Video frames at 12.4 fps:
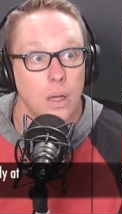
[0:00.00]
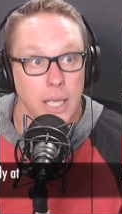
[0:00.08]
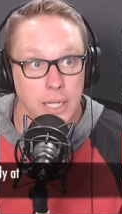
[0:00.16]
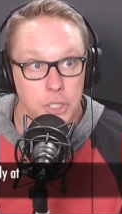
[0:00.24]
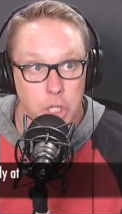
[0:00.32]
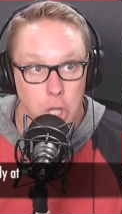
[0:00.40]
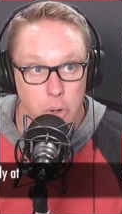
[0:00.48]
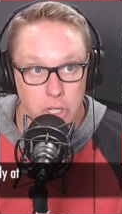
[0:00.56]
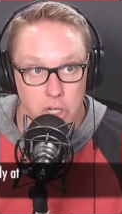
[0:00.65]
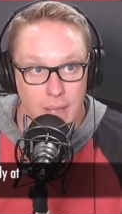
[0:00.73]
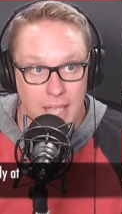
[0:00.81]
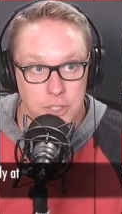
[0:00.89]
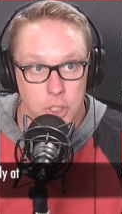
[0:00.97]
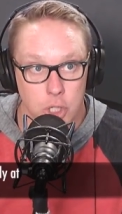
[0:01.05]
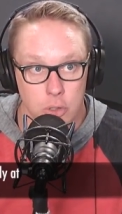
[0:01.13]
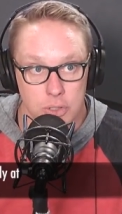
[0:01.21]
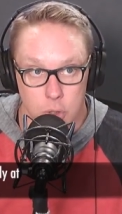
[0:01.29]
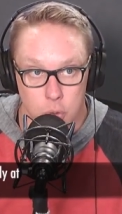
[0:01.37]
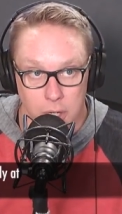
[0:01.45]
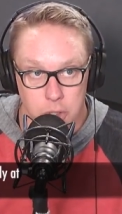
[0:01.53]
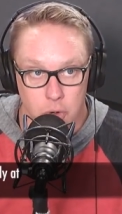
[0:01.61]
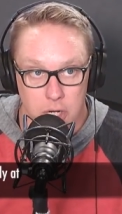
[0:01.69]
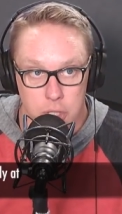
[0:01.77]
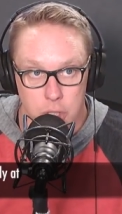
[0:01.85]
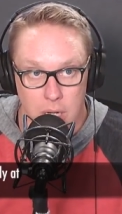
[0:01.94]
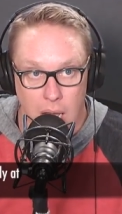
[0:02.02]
In colonial Massachusetts, what Christian